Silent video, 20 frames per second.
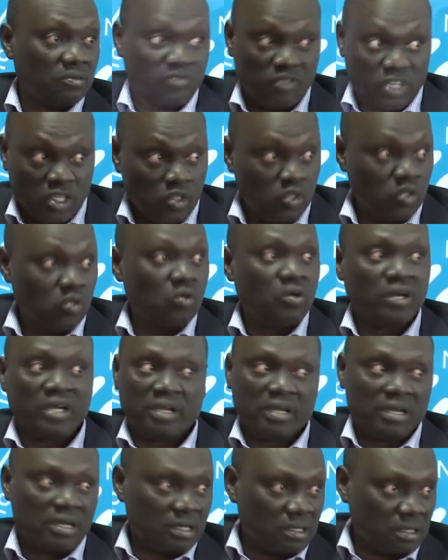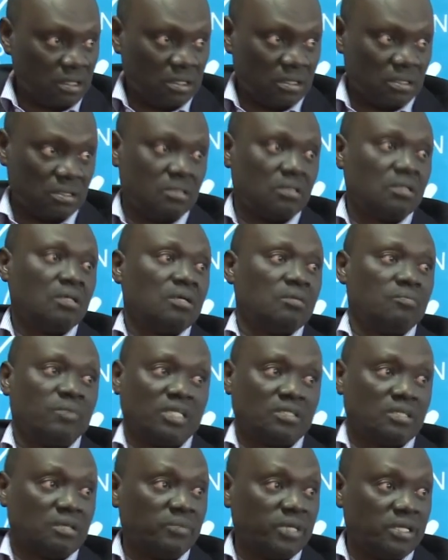video and other
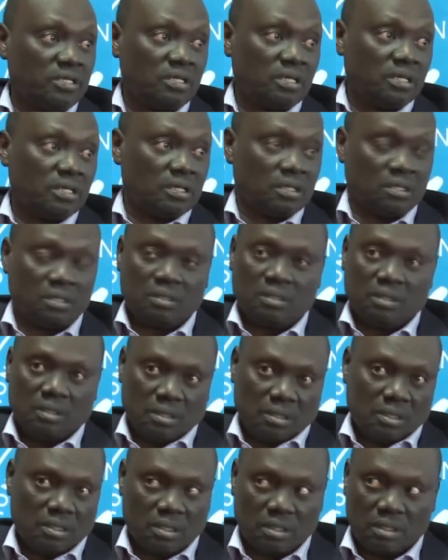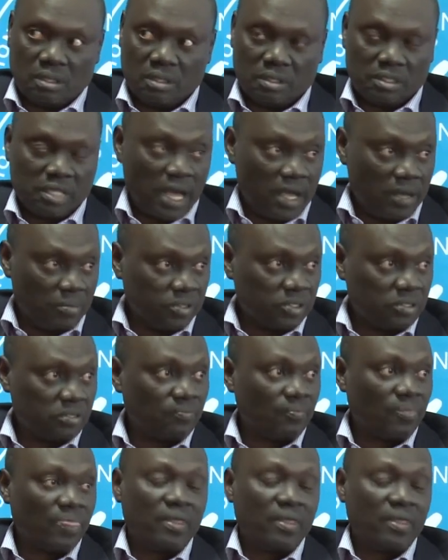multimedia types.